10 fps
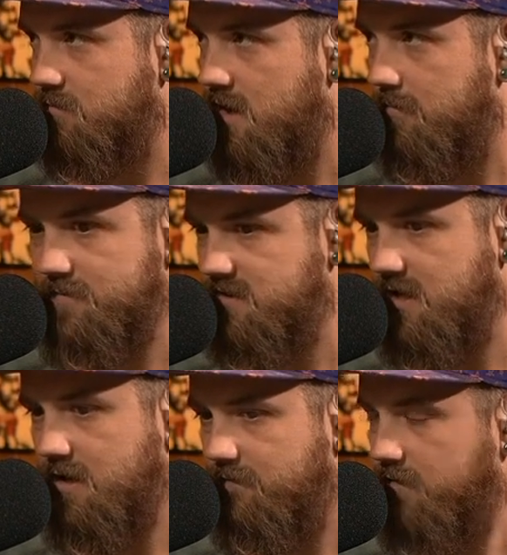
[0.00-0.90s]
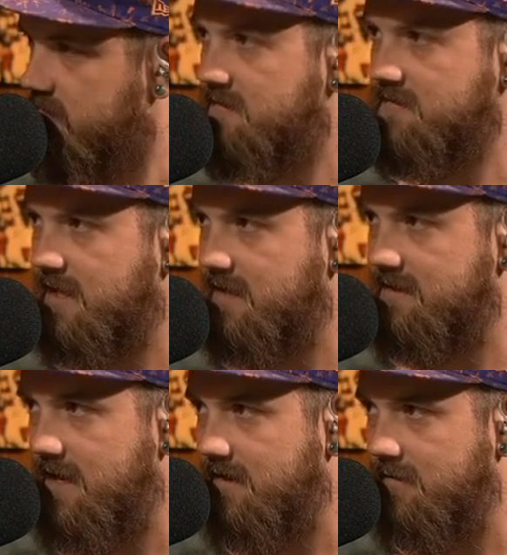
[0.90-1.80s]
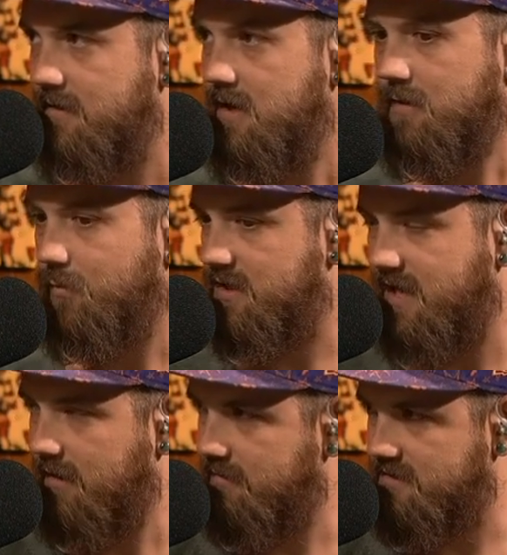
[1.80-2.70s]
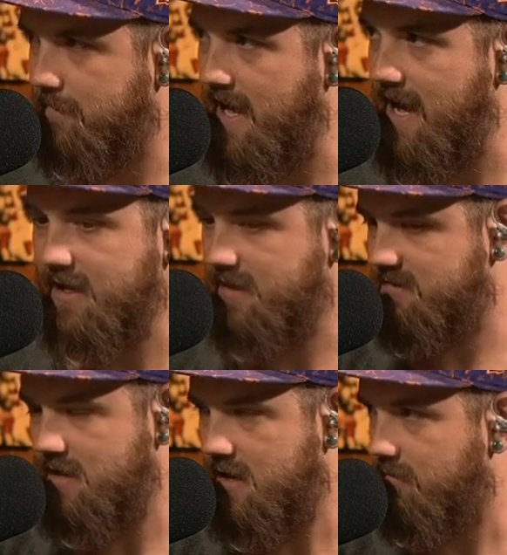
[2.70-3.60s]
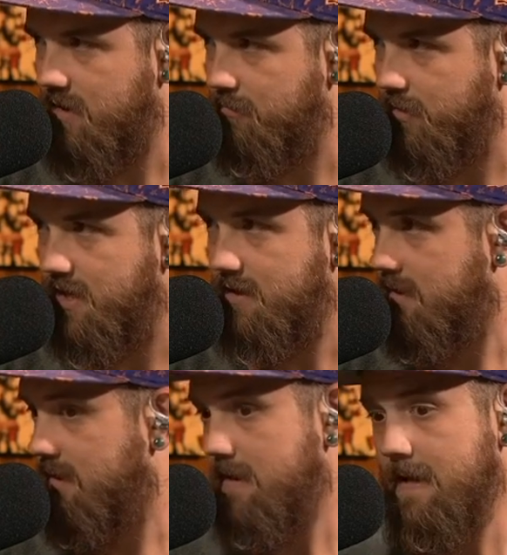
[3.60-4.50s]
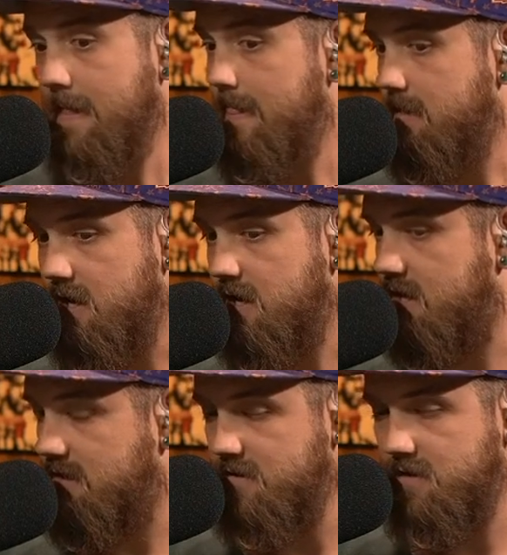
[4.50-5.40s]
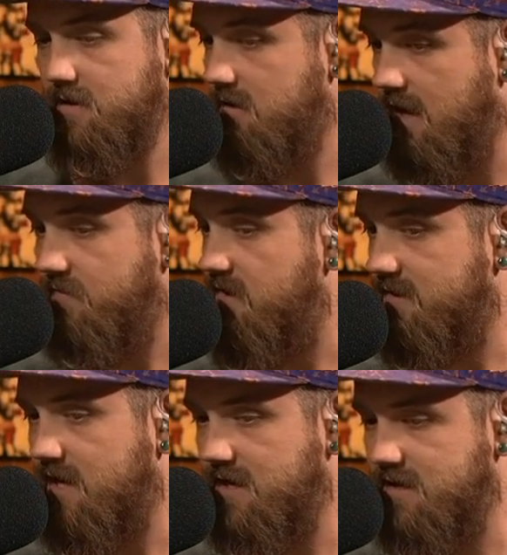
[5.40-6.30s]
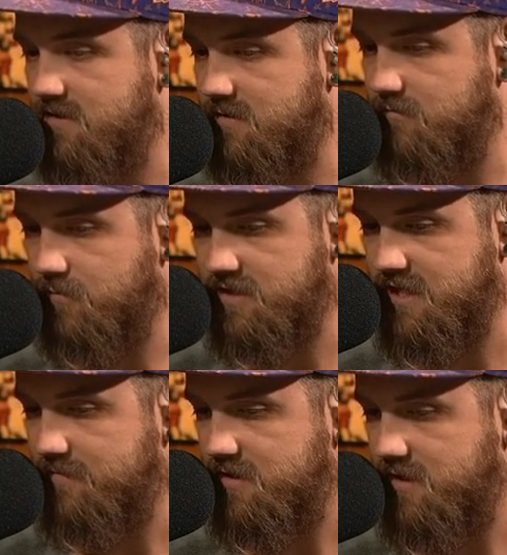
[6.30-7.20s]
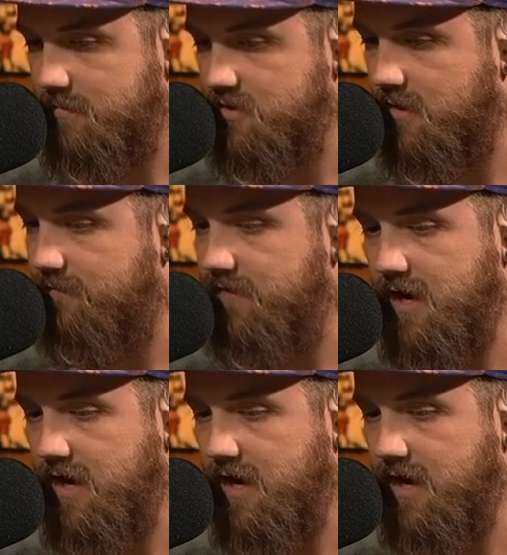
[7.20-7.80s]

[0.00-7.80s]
as well. But I'm saying on first and second down, when Taylor's the back and it's not a run play, he, I think that his reception numbers are